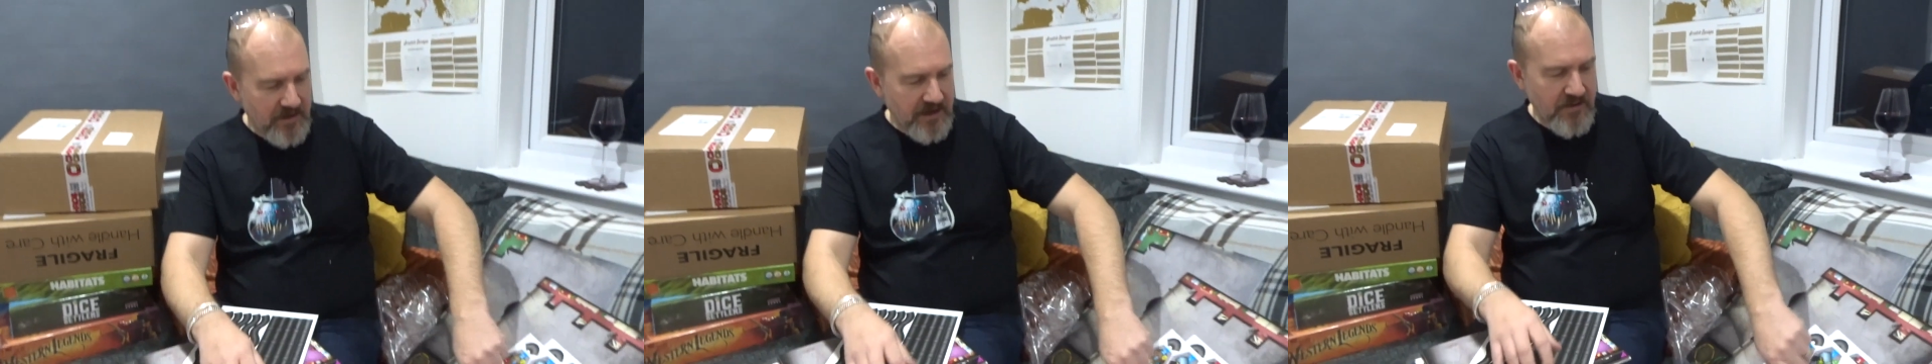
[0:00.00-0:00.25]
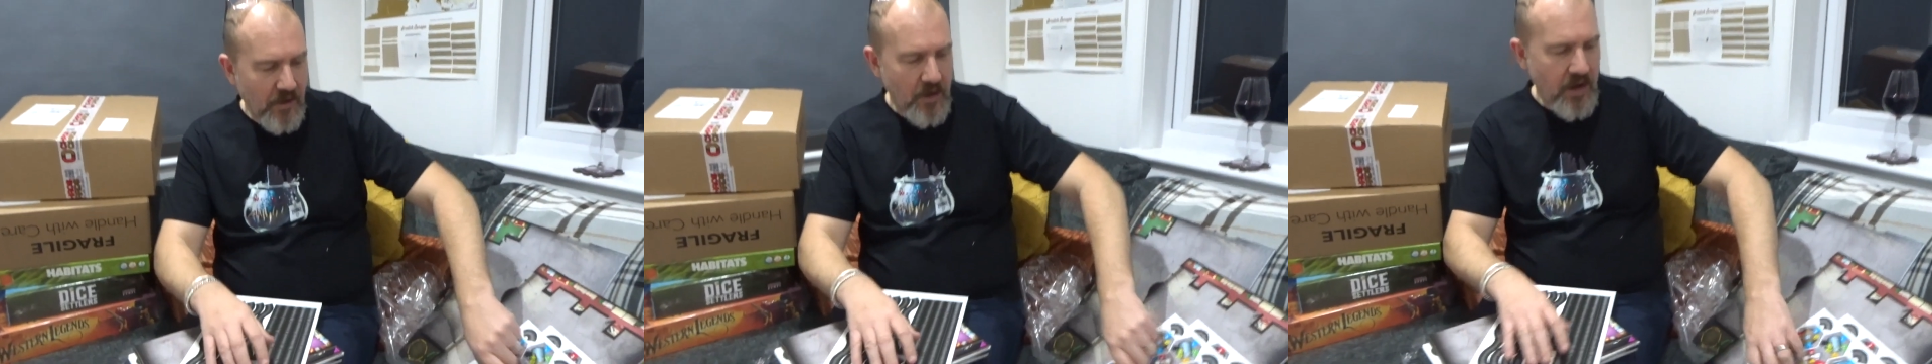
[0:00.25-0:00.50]

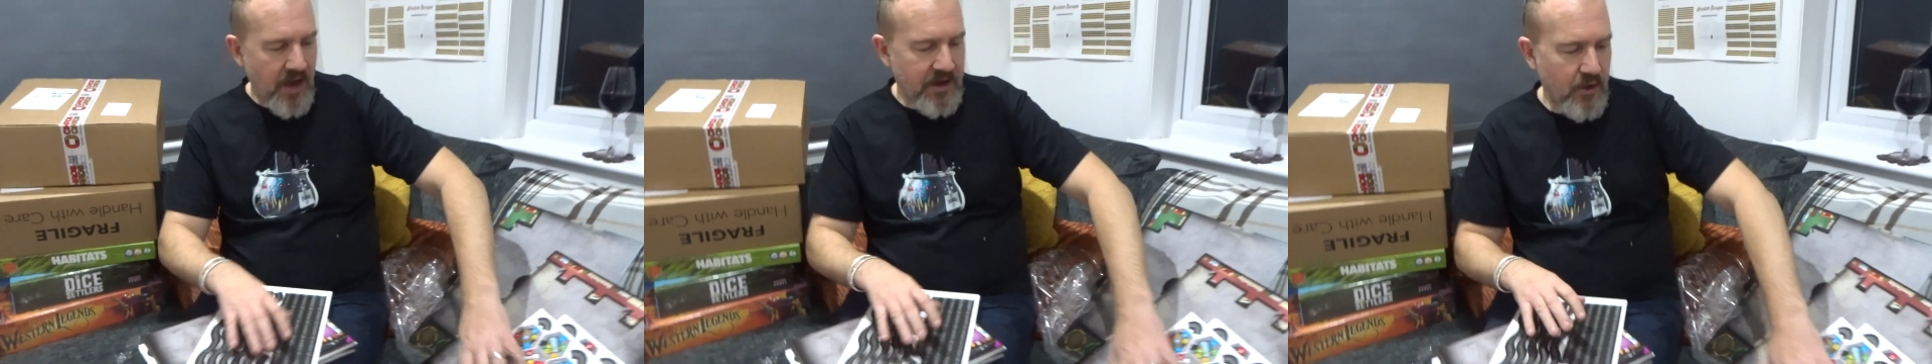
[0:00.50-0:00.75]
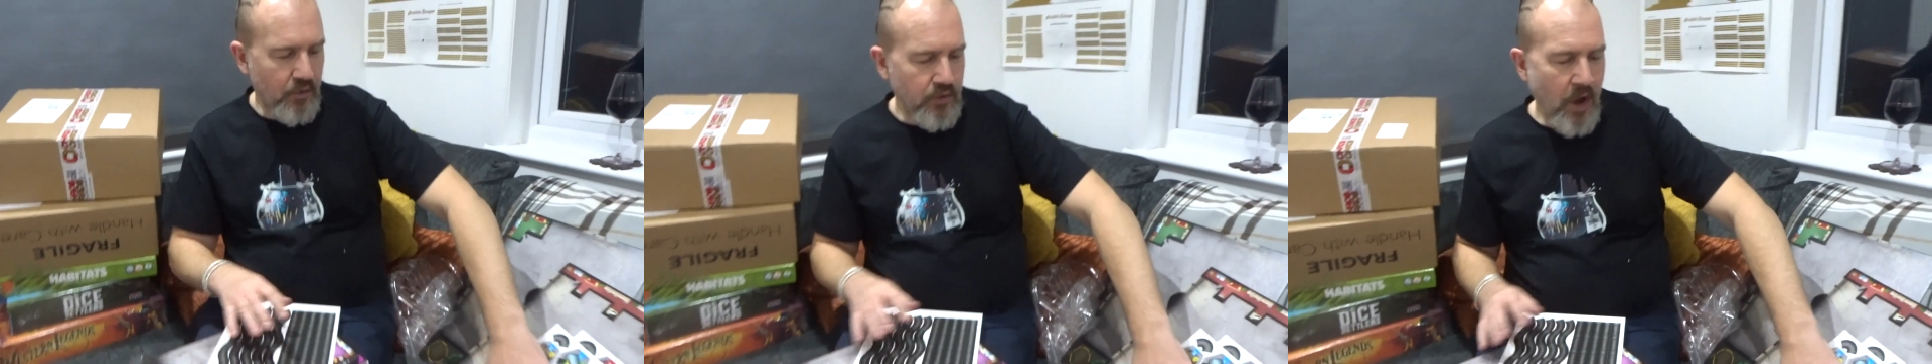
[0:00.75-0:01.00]
These are like
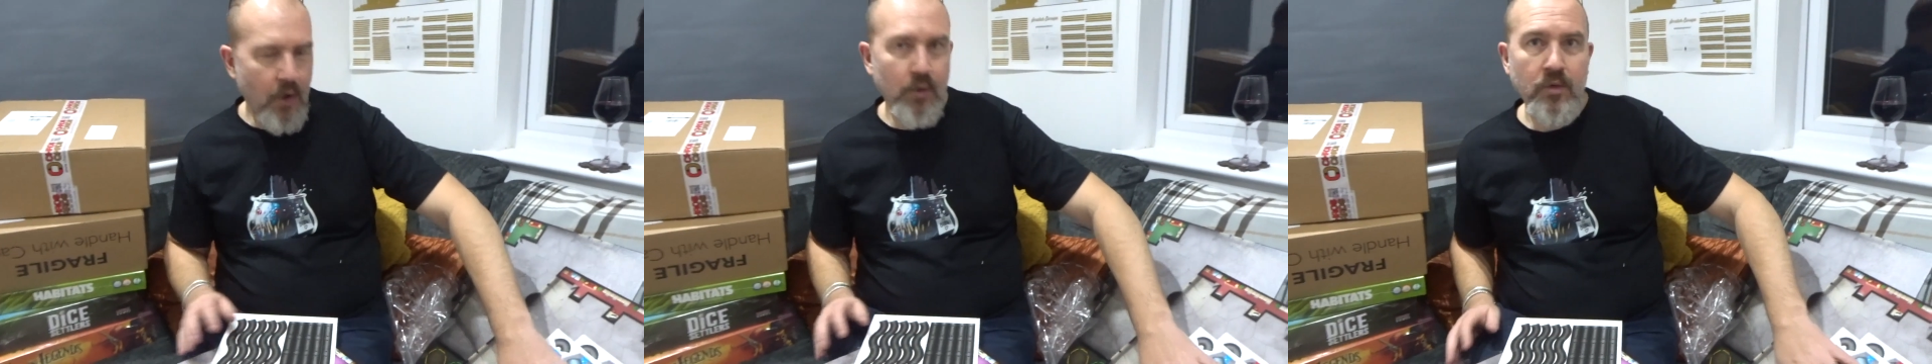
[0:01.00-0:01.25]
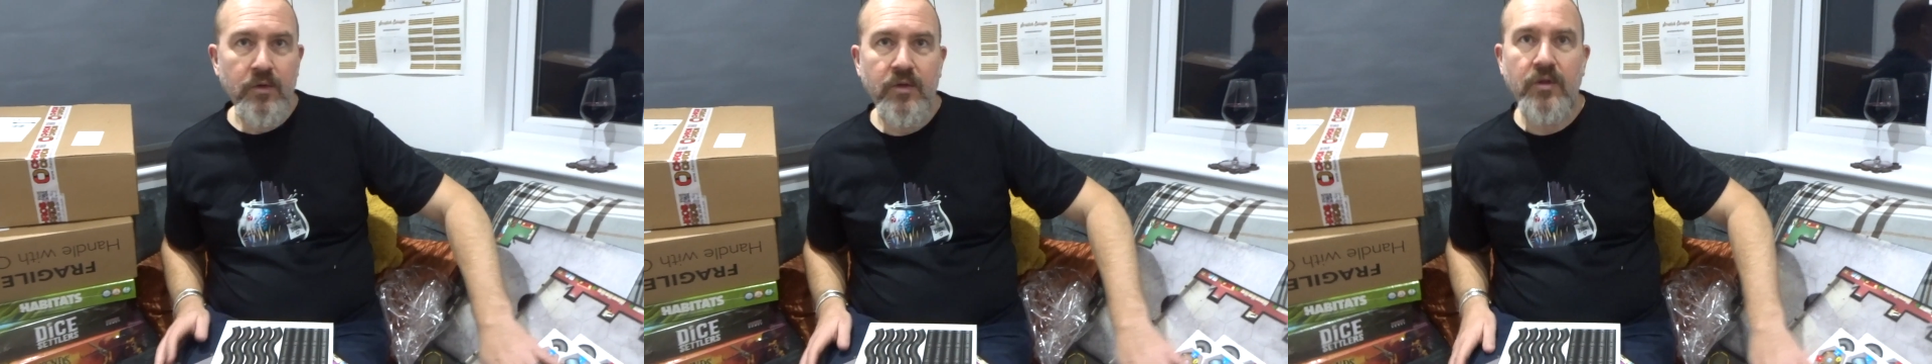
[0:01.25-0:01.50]
your
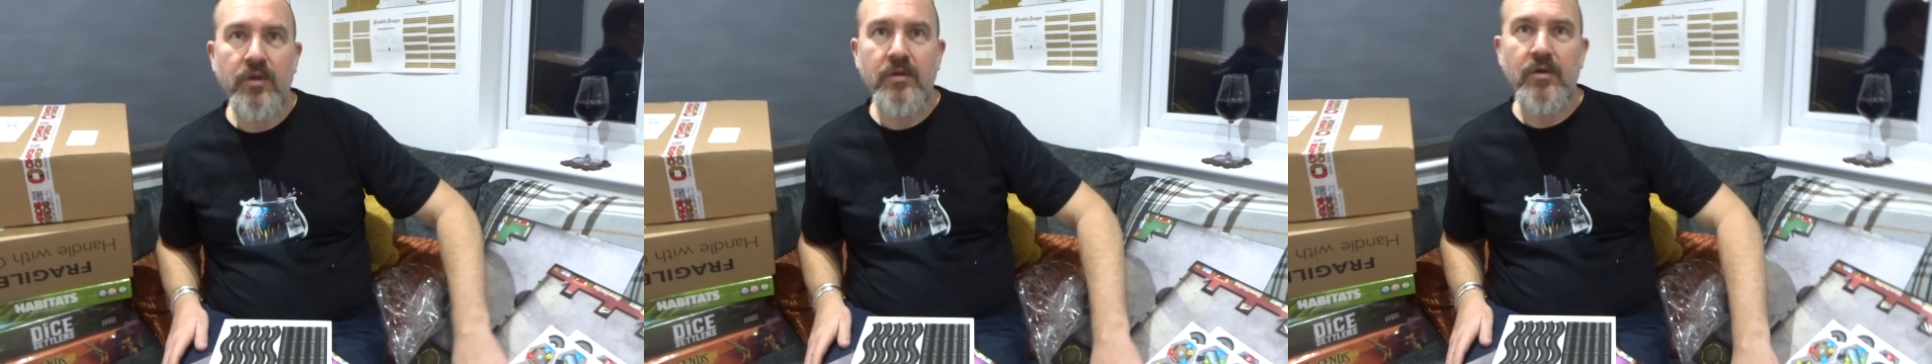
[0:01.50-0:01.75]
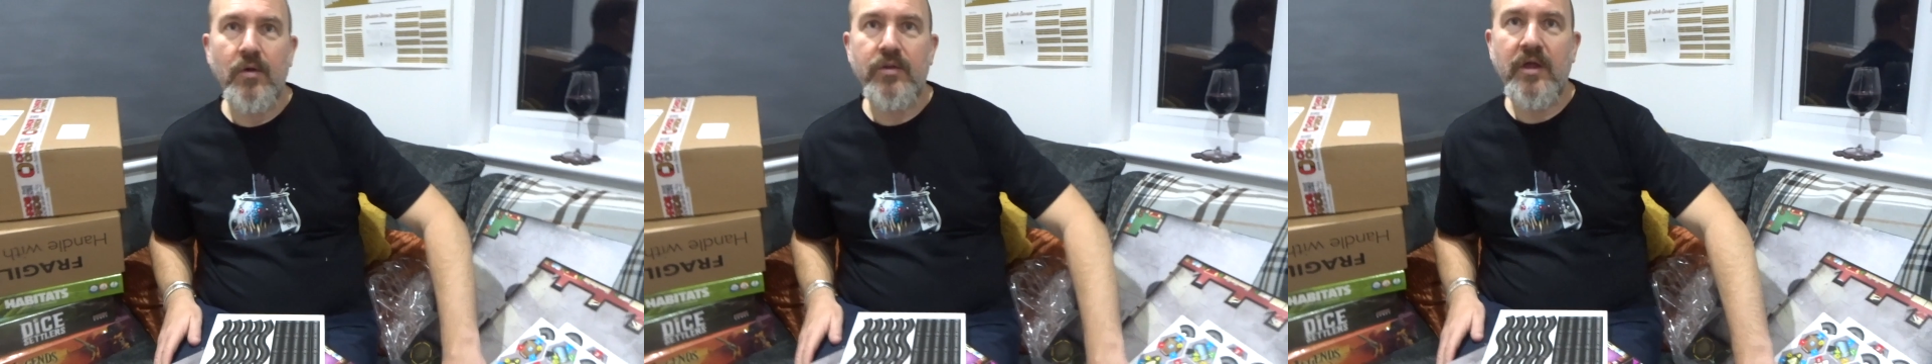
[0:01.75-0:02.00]
nodes,
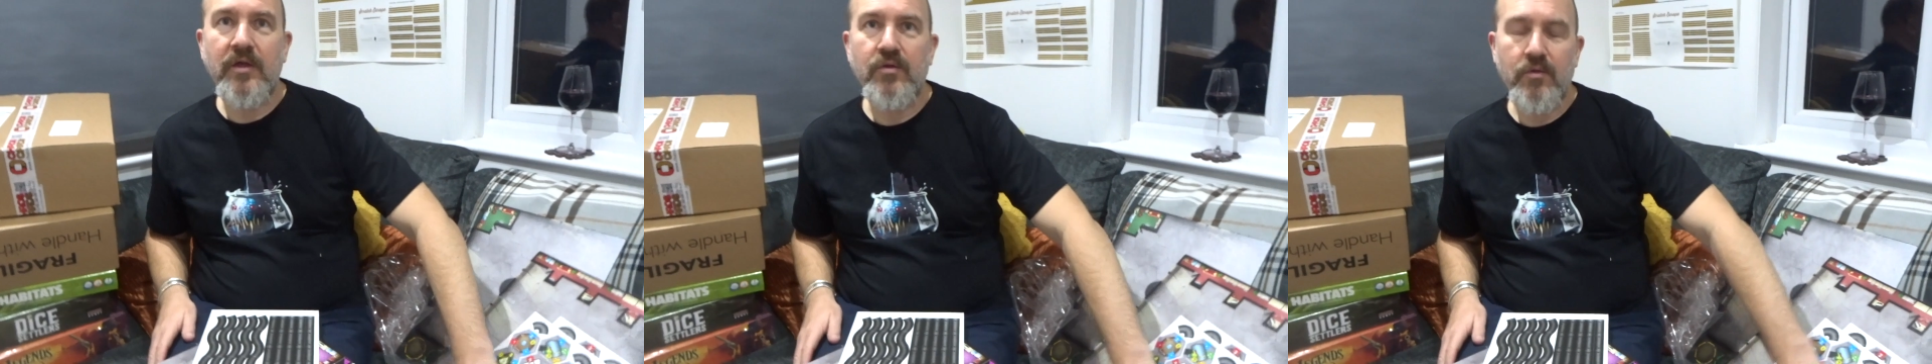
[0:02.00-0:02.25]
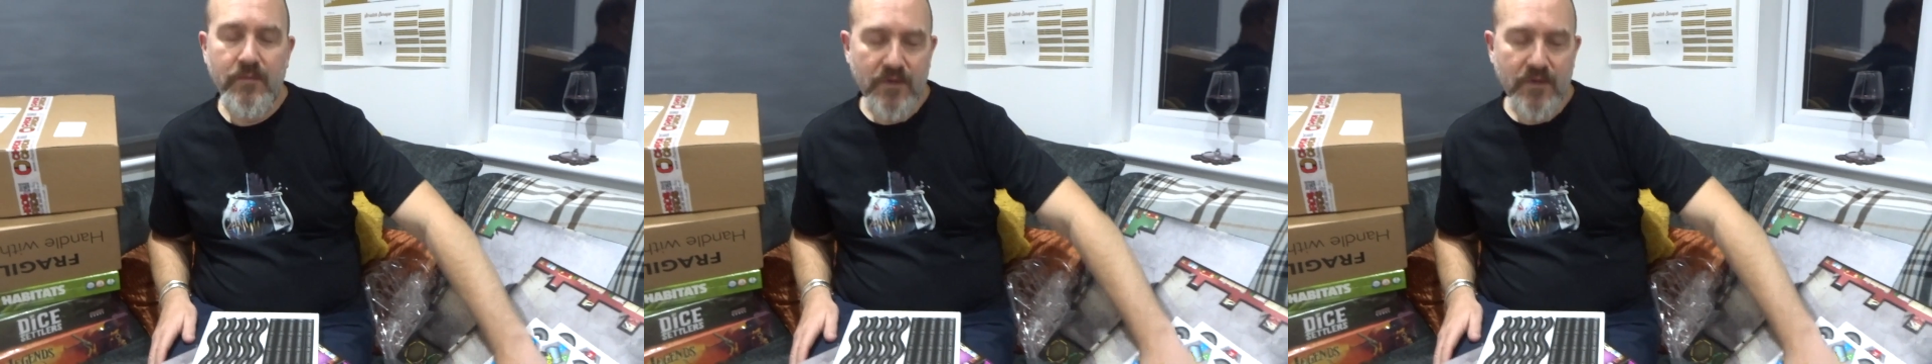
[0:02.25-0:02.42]
your central